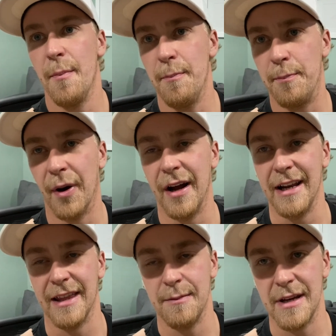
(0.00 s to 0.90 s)
But
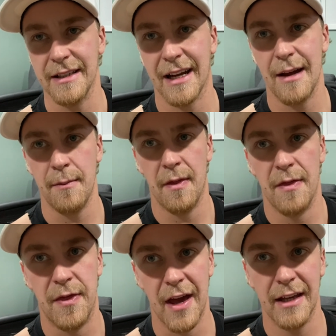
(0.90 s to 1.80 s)
in the meantime,
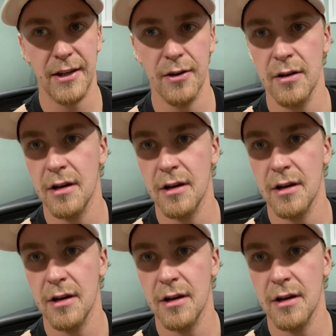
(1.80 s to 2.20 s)
thank you.